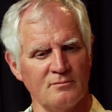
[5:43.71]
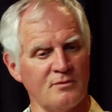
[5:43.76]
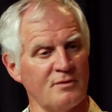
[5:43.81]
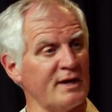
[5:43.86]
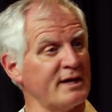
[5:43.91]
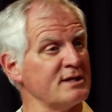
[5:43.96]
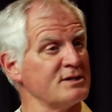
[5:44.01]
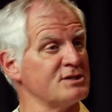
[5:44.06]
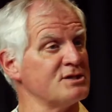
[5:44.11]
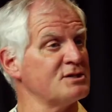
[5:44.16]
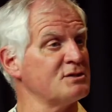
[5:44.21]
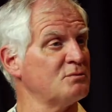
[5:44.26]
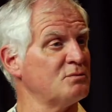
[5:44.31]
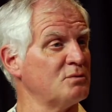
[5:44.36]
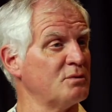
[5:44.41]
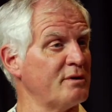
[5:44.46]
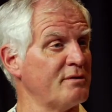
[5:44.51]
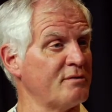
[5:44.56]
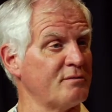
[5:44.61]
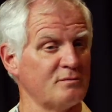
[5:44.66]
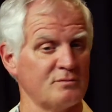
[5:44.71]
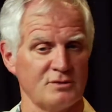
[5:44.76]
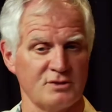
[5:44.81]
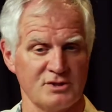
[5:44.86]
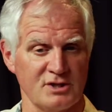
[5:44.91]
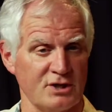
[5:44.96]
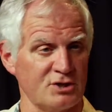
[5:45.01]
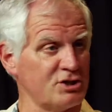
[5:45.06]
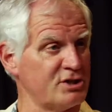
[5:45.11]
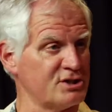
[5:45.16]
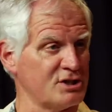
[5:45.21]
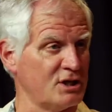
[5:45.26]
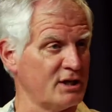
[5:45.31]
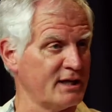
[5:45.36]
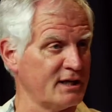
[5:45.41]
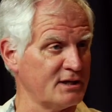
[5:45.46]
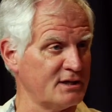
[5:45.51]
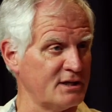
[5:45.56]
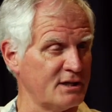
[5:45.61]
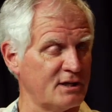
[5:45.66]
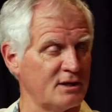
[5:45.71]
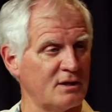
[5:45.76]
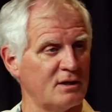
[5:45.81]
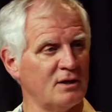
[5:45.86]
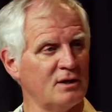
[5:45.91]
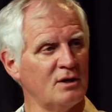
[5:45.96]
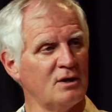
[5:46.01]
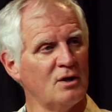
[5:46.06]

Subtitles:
things such as LinkedIn.